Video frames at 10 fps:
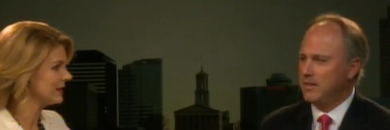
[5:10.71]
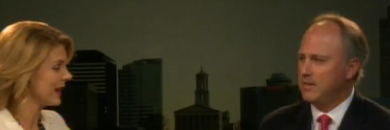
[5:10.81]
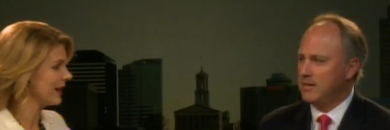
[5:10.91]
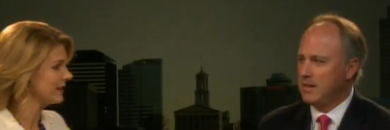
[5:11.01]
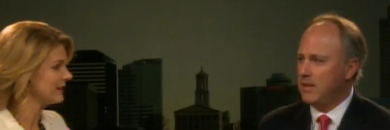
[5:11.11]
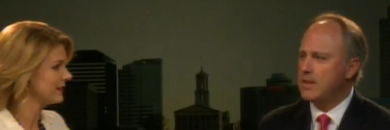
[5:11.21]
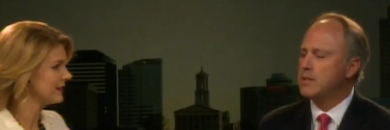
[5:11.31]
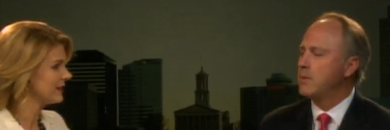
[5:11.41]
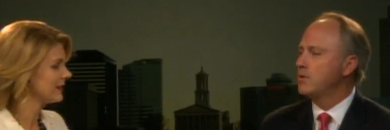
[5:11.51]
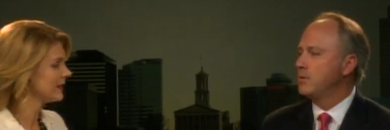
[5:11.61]
Speaker 1: Yeah. And that's
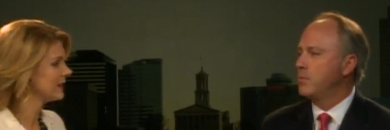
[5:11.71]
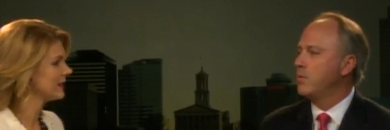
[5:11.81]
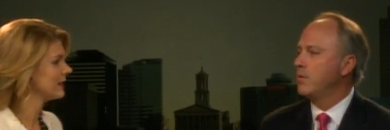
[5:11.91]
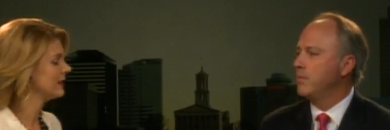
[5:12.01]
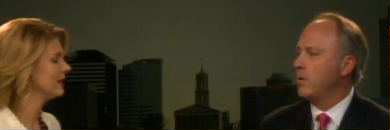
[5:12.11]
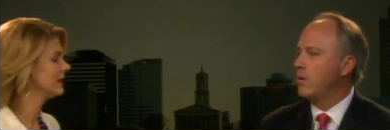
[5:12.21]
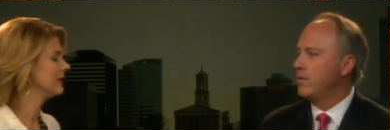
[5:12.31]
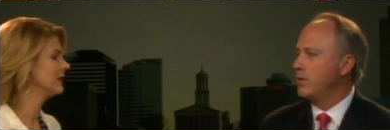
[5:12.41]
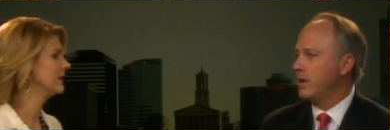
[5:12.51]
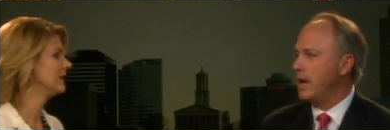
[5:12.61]
the most important part
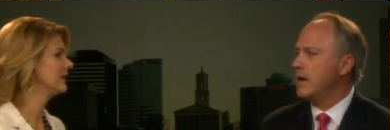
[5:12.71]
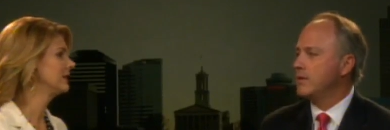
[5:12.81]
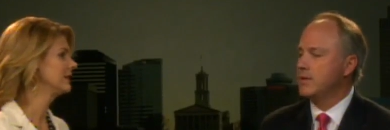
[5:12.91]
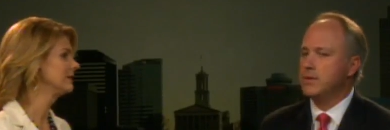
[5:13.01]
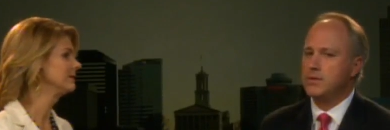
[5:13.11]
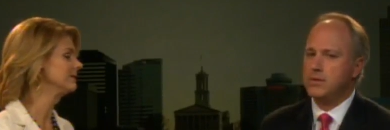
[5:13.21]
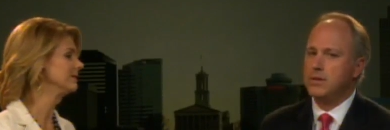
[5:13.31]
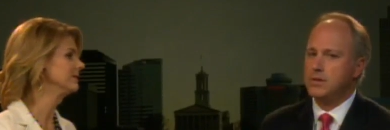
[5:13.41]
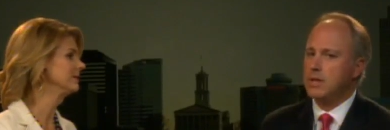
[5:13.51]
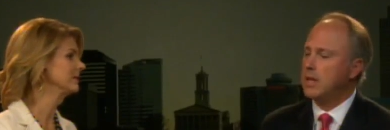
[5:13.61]
of your case is, mm -hmm.
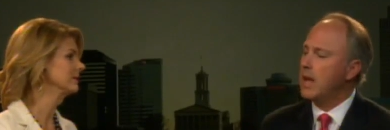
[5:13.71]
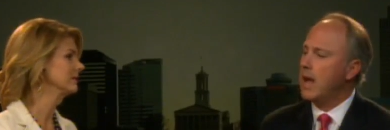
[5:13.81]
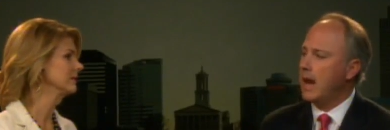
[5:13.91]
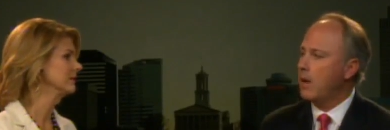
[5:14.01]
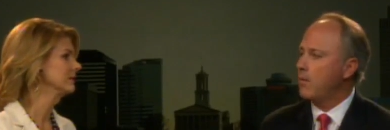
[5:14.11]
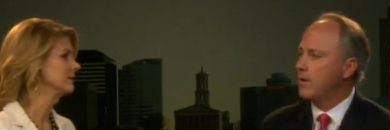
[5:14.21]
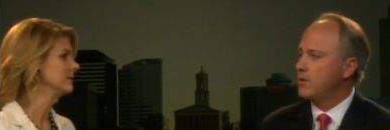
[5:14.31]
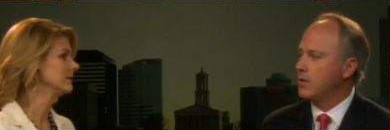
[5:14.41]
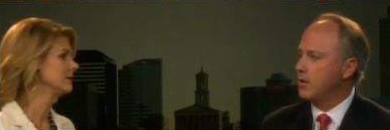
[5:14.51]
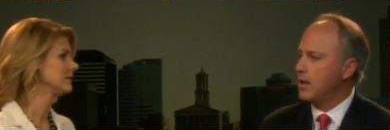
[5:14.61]
is the client. How well does
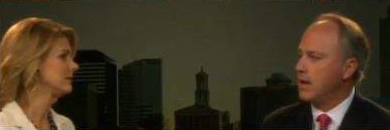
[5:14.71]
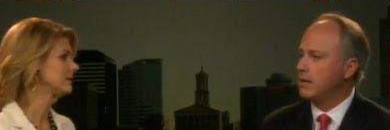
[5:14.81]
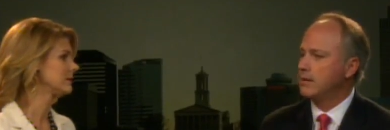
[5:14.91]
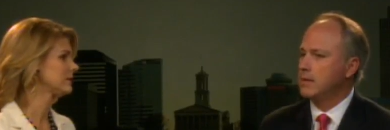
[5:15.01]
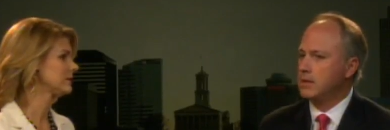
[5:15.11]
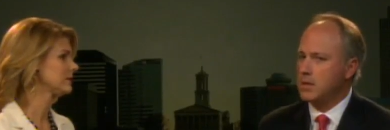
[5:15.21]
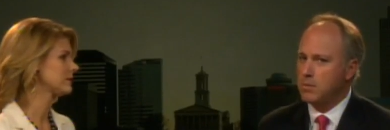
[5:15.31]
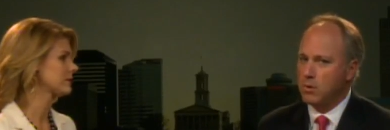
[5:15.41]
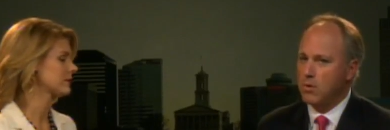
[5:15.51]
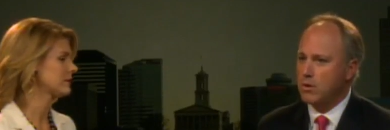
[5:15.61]
your client
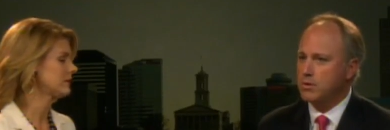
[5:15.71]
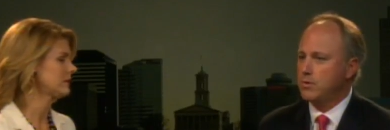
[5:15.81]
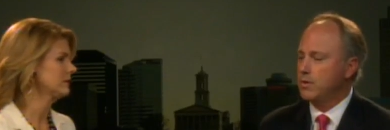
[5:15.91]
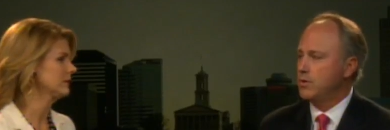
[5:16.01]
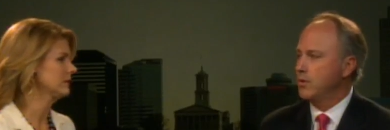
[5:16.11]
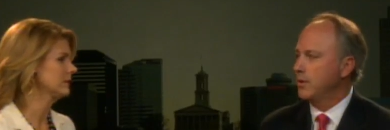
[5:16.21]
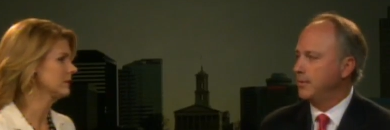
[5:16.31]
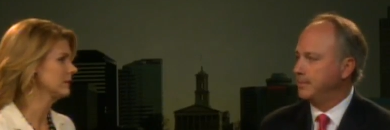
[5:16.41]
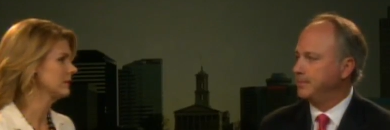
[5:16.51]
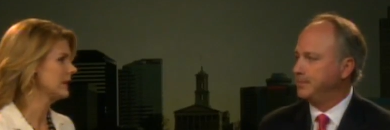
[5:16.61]
come across to a jury?
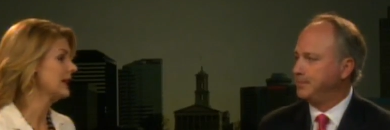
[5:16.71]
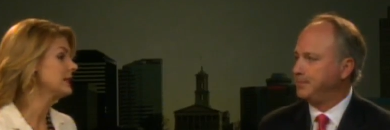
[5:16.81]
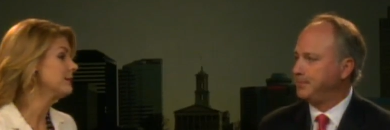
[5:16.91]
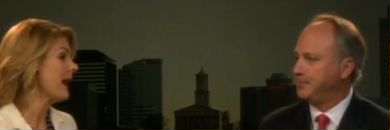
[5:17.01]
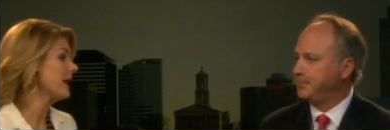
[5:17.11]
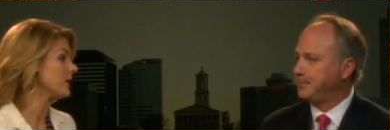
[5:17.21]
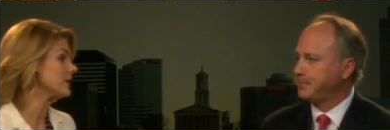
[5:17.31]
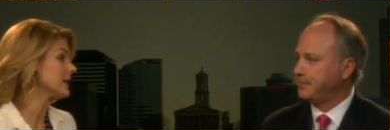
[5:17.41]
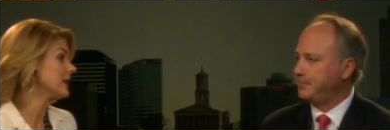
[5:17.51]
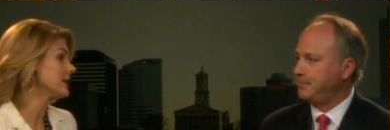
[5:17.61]
Speaker 2: And it
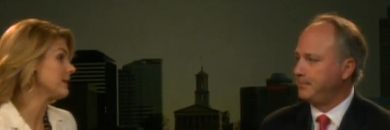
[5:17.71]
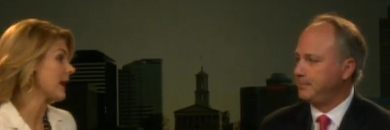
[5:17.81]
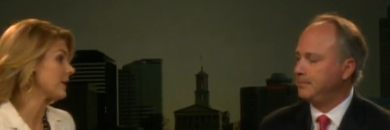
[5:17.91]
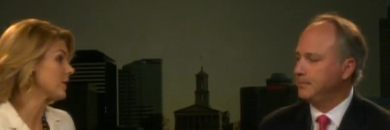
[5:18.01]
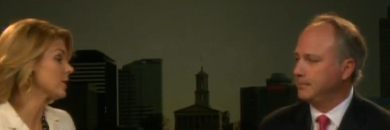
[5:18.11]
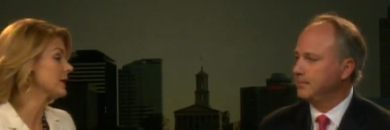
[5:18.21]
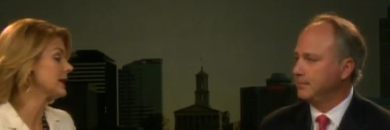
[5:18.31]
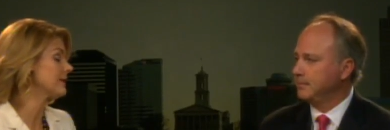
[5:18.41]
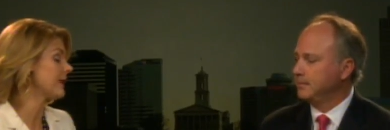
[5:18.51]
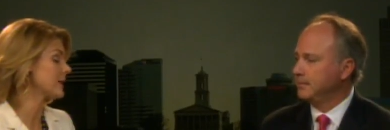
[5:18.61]
matters. It does matter. If you're going
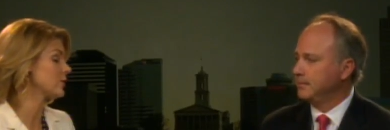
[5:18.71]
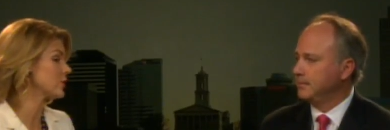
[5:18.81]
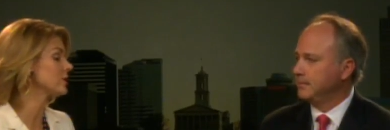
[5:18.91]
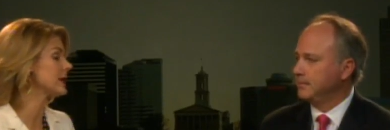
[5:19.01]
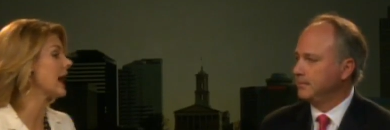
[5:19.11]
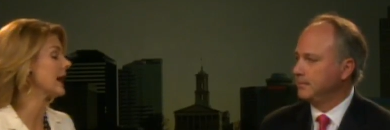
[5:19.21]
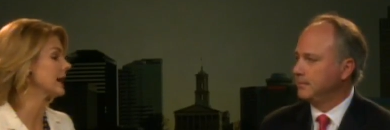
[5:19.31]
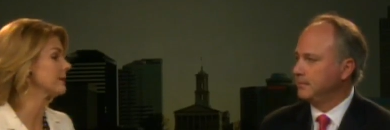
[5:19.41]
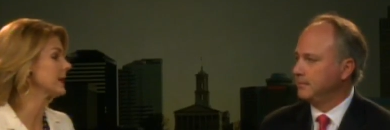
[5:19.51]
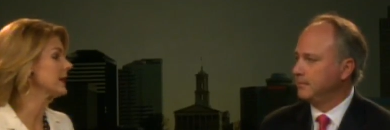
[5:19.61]
to invest your
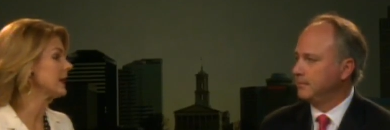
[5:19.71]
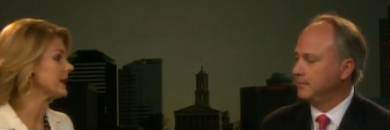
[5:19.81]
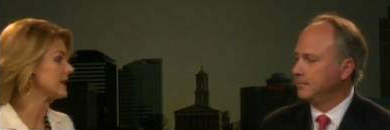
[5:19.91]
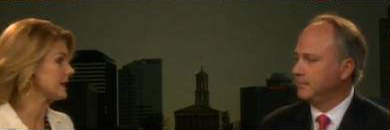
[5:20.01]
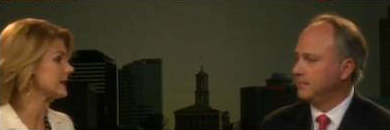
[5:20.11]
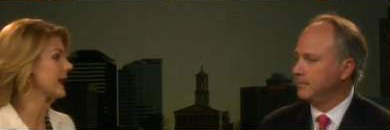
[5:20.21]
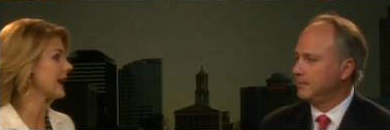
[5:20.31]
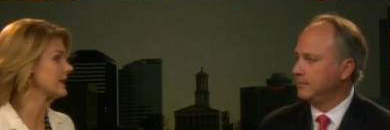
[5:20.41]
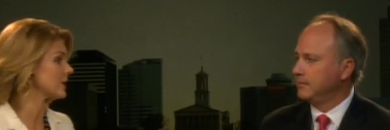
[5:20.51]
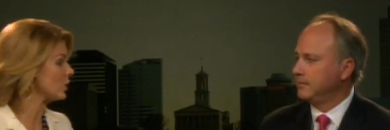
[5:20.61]
time into this
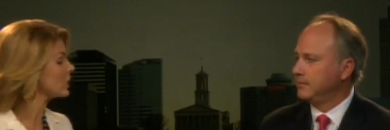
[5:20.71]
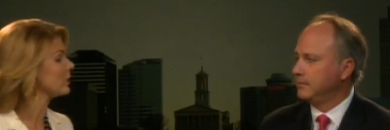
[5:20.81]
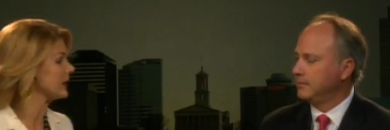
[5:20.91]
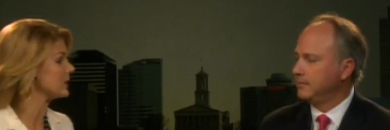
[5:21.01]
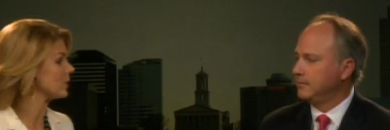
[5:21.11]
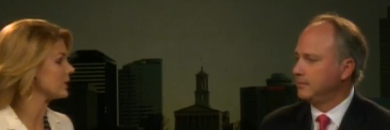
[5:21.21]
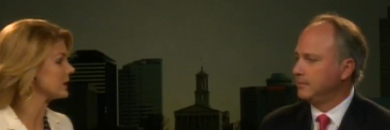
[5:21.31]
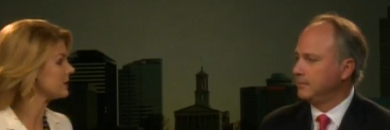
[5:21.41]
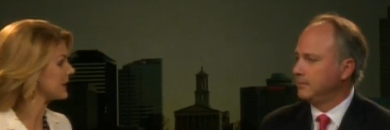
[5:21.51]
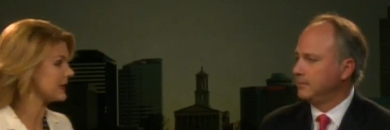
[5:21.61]
case and your
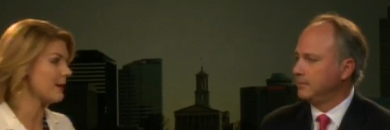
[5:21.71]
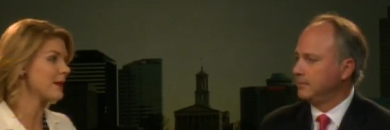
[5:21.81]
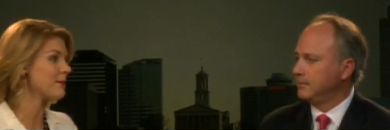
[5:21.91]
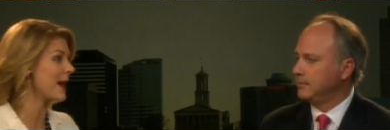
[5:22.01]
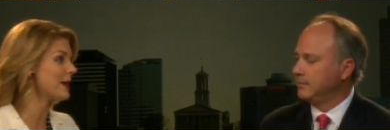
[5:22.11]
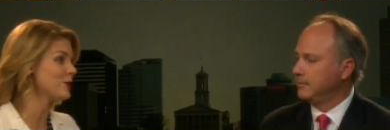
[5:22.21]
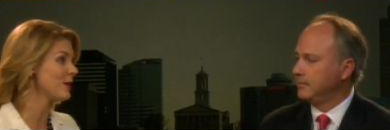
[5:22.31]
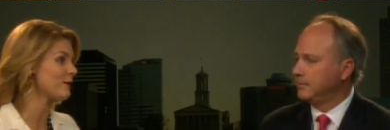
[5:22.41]
resources, because I'm not paying you up